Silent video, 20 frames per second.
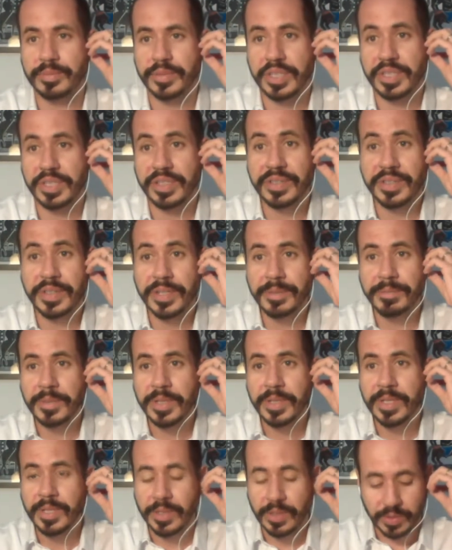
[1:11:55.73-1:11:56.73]
easier.
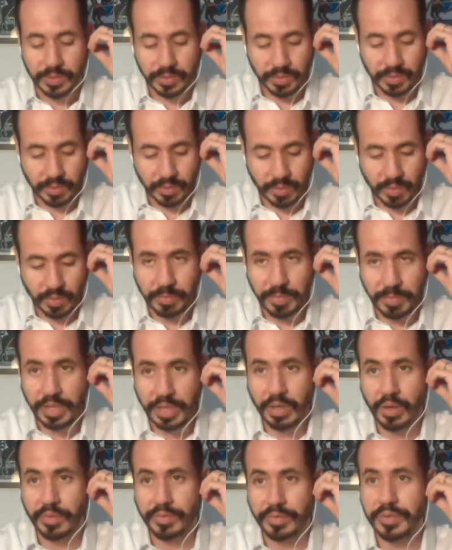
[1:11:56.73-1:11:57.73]
So
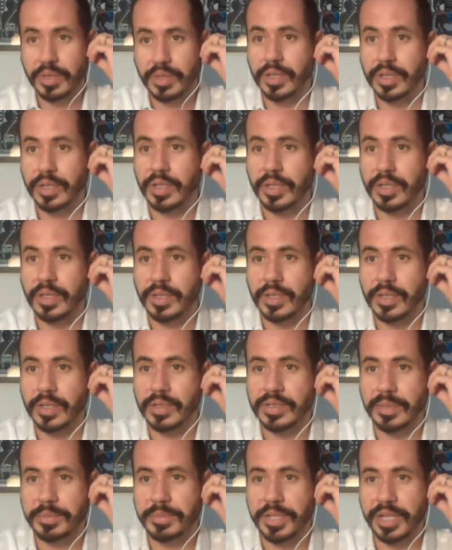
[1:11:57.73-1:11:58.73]
many of the
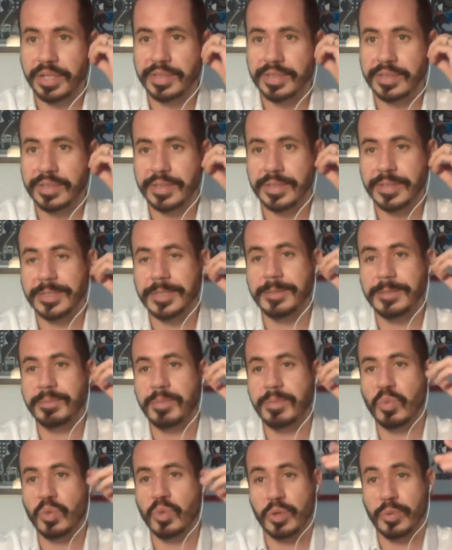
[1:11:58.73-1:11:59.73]
subjects
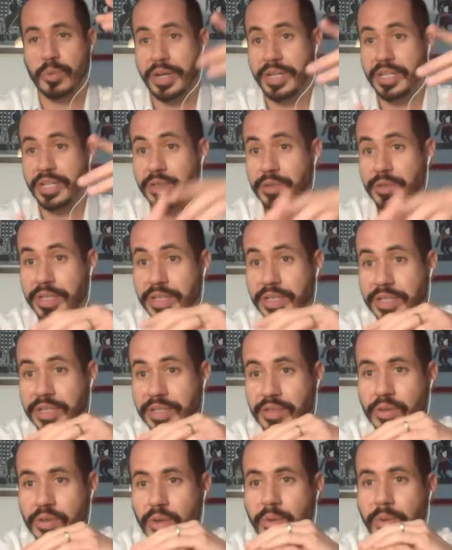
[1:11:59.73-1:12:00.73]
were already
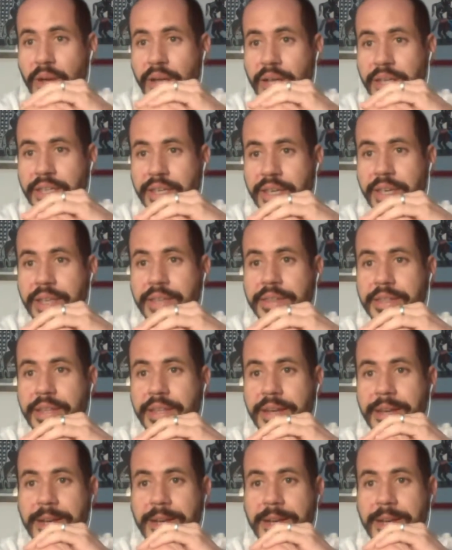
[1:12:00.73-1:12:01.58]
treated, so I can